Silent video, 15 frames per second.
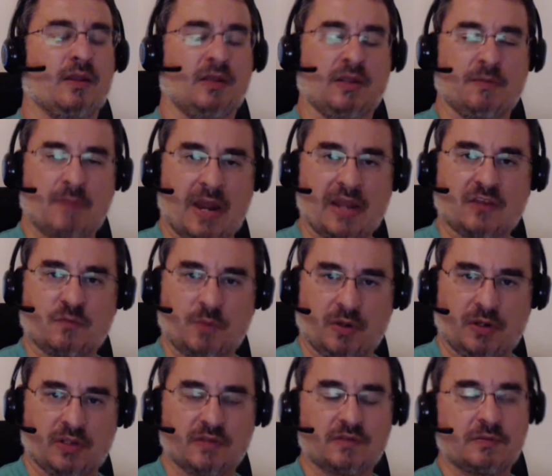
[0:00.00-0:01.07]
In my
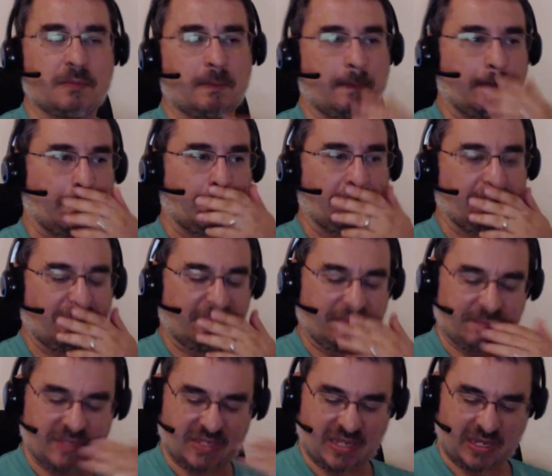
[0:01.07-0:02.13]
experience.
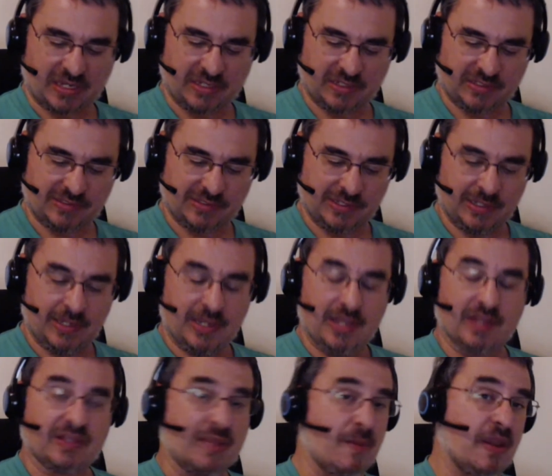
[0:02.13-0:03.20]
Because
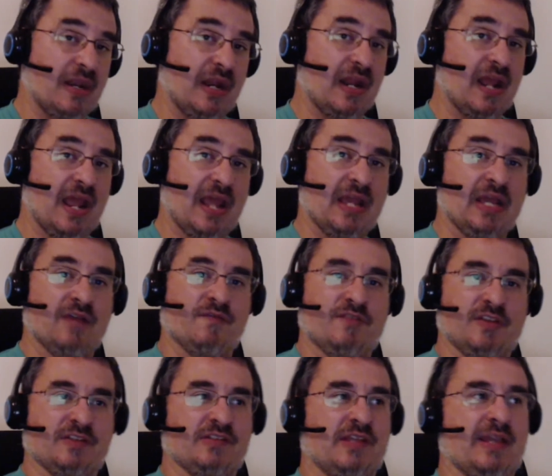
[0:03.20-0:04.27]
they may not have
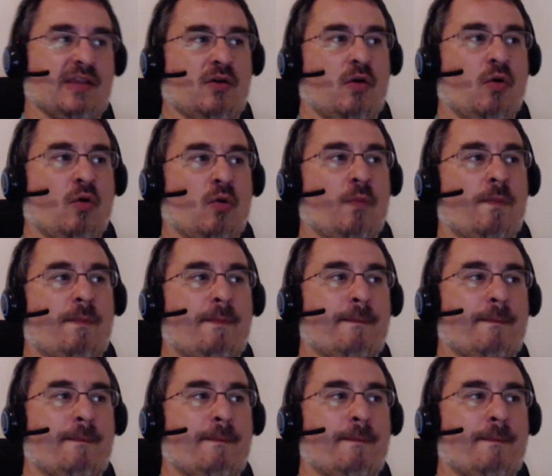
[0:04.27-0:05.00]
this like whole